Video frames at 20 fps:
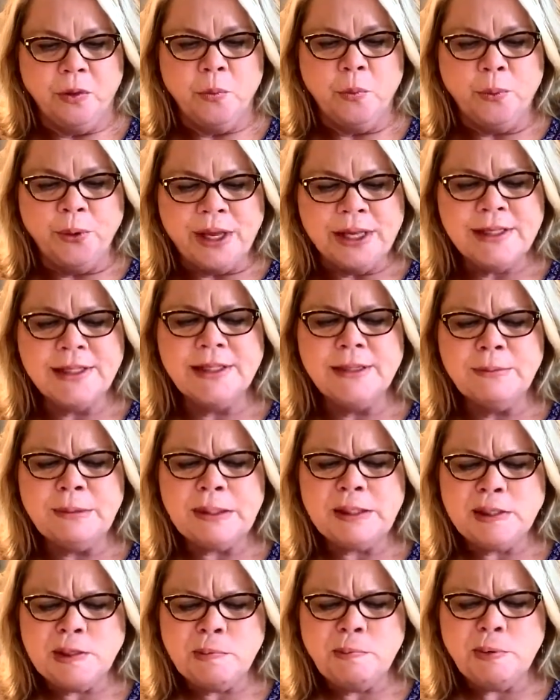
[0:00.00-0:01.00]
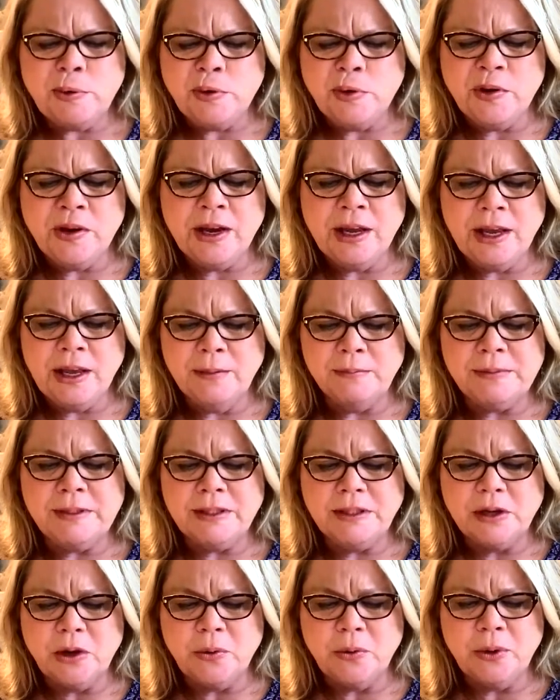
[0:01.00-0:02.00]
Wisdom is supreme,
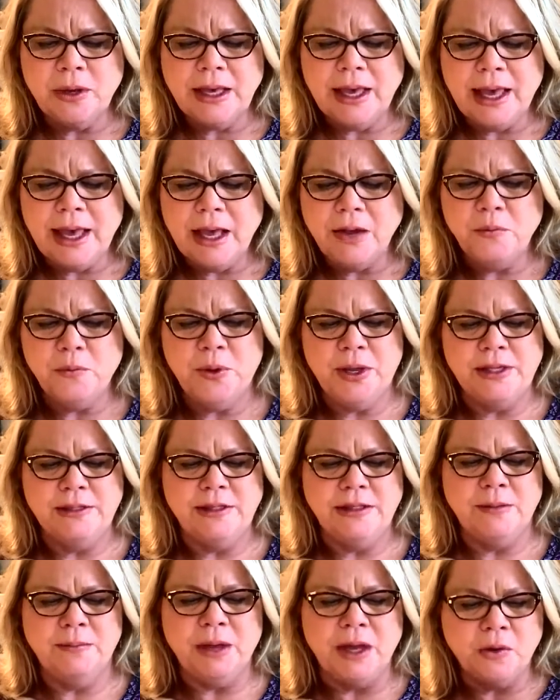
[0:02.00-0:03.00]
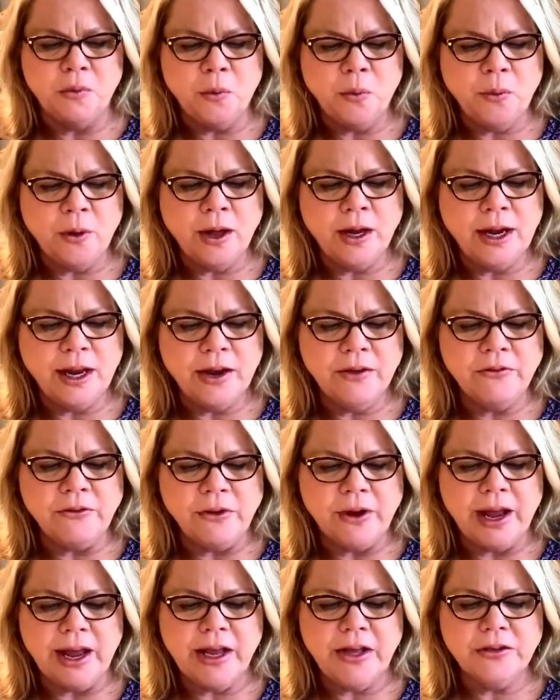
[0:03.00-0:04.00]
so get wisdom, and
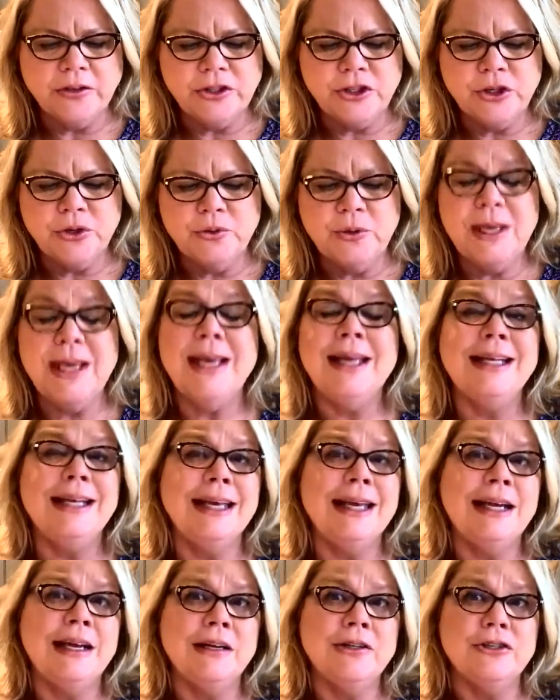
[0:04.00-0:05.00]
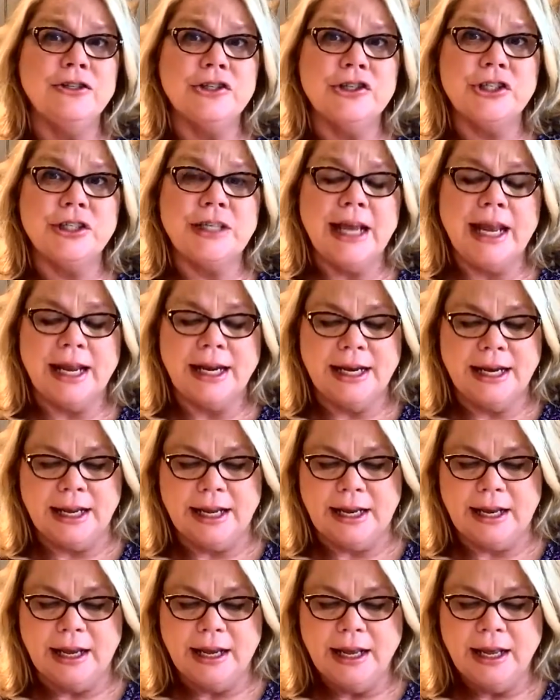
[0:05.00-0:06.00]
whatever else you get
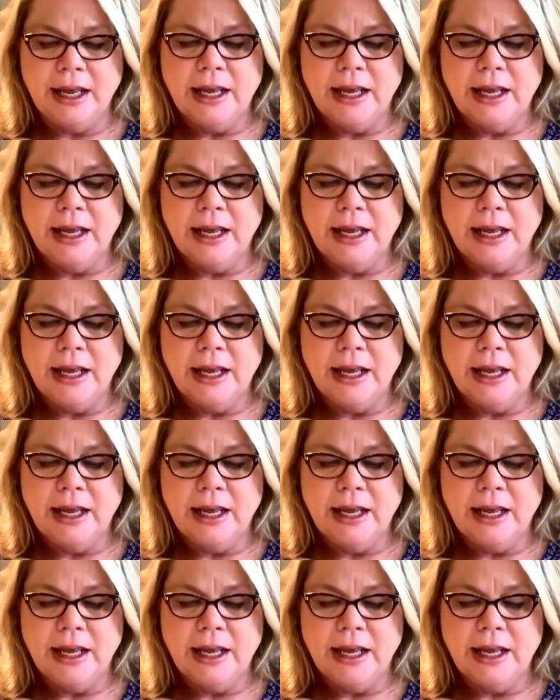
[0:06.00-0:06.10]
understanding.